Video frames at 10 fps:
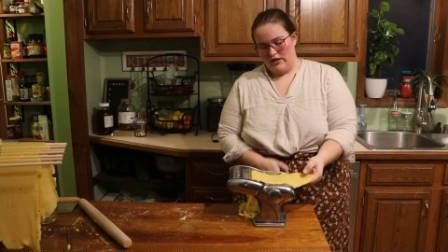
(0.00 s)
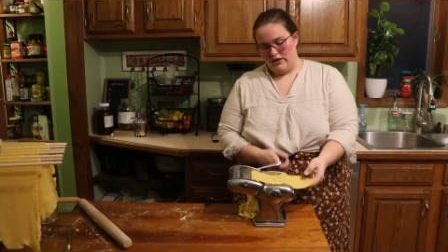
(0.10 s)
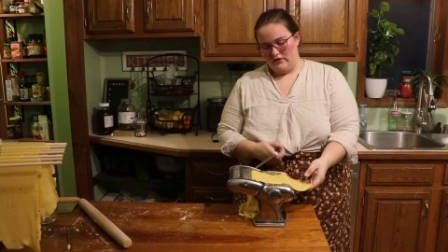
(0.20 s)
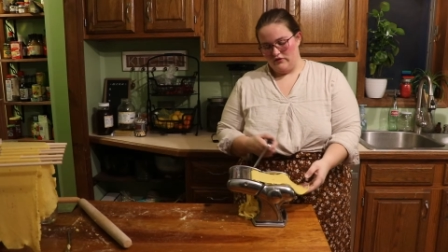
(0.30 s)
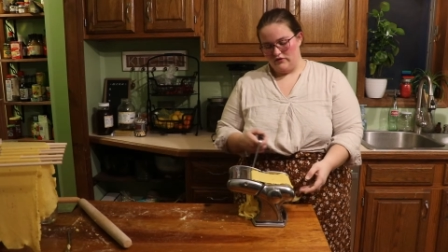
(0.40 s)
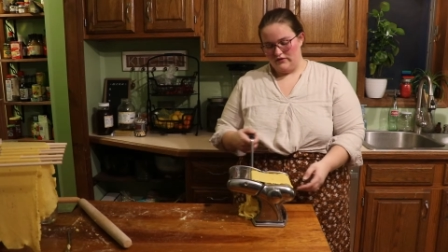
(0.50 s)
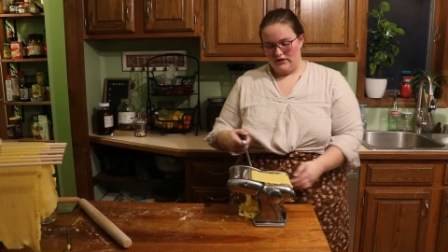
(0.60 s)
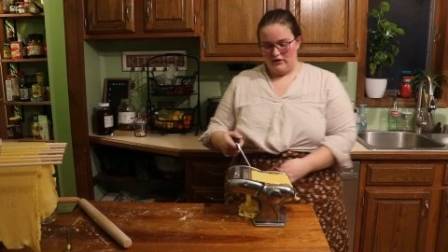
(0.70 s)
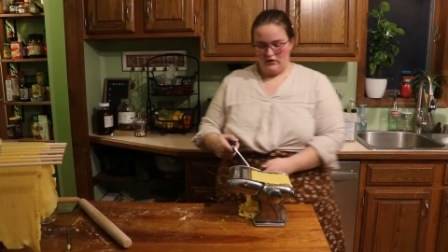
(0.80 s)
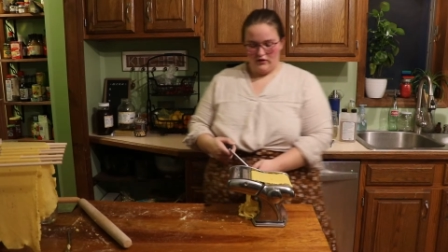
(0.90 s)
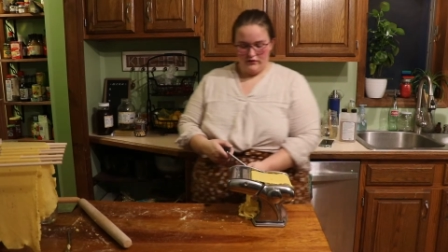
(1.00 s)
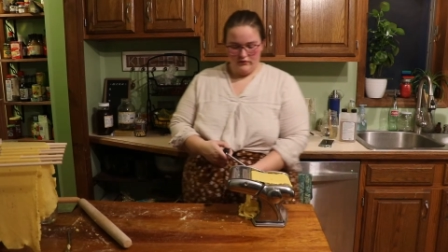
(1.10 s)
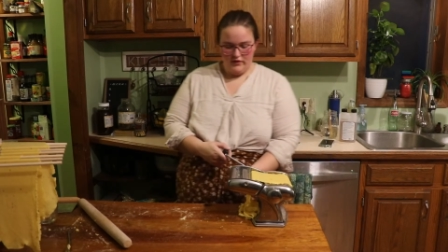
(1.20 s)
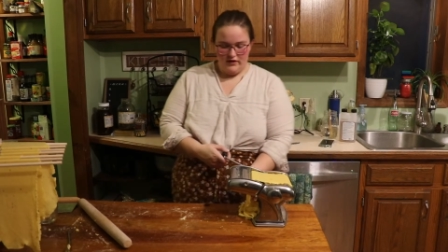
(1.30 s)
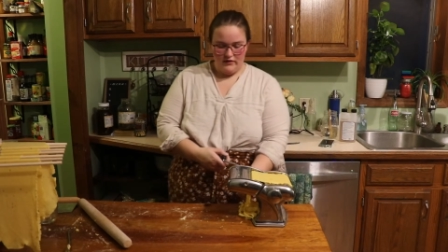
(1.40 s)
And just get it all
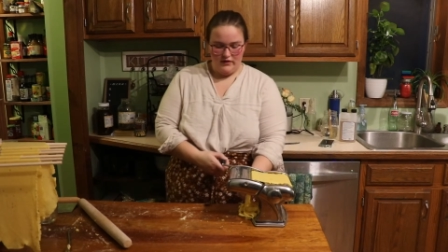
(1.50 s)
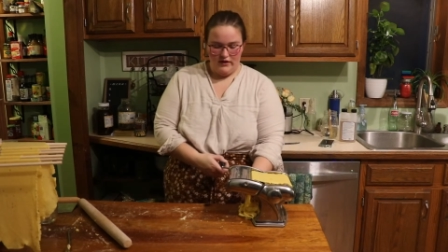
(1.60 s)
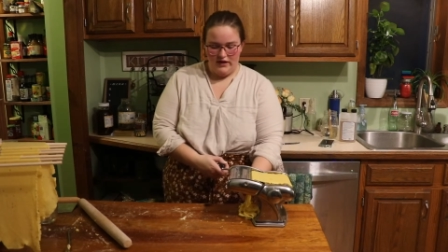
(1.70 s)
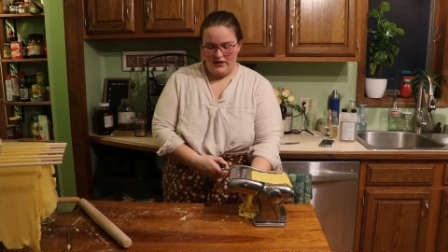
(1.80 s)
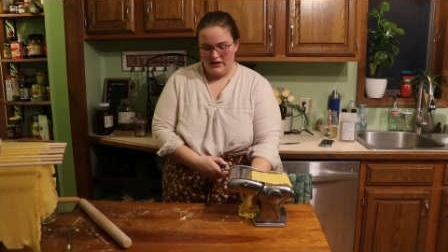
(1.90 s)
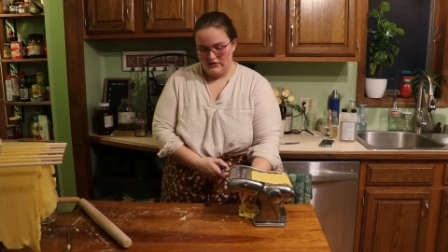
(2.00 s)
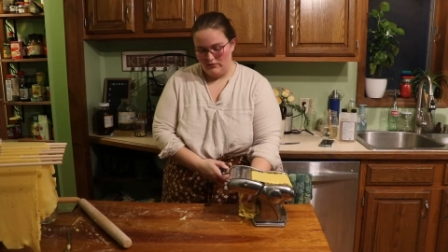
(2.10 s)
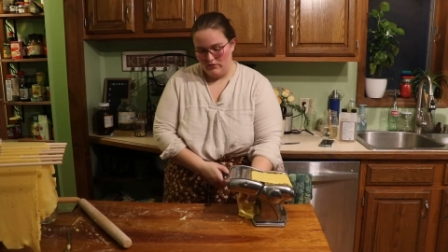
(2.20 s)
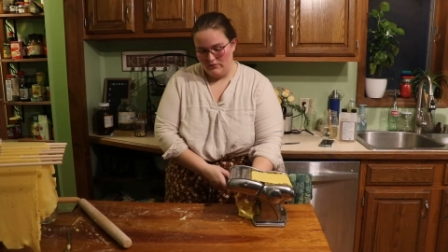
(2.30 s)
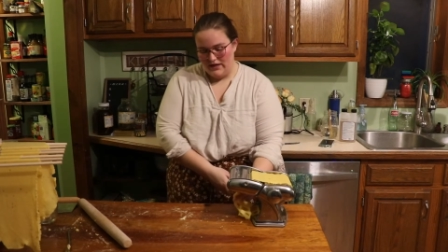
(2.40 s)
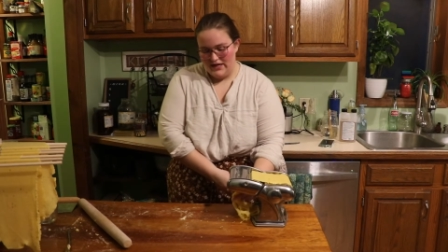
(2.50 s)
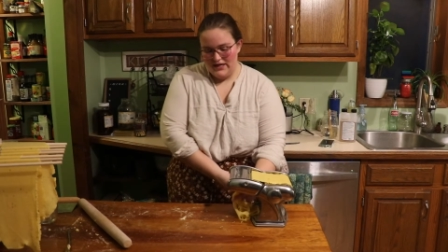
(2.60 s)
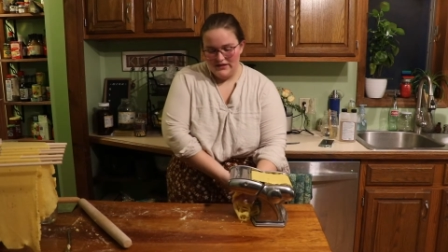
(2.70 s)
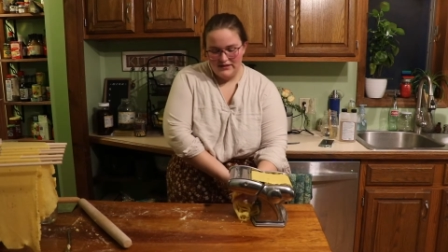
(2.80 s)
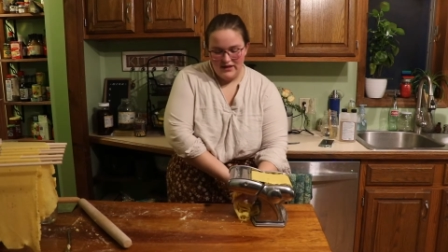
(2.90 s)
through there. And I like to bring my
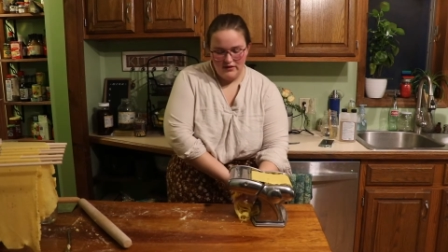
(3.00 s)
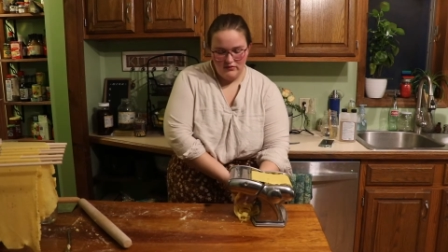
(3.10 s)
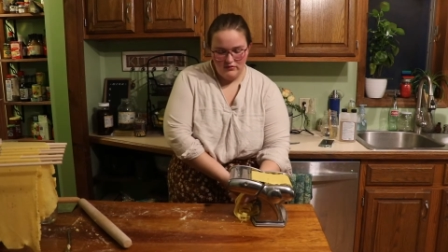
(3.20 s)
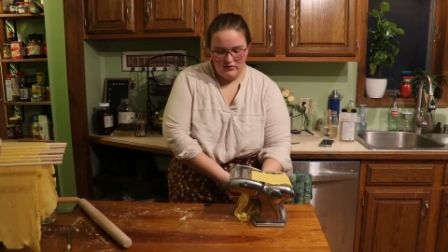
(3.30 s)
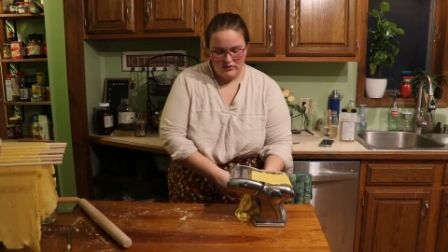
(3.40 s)
hand down,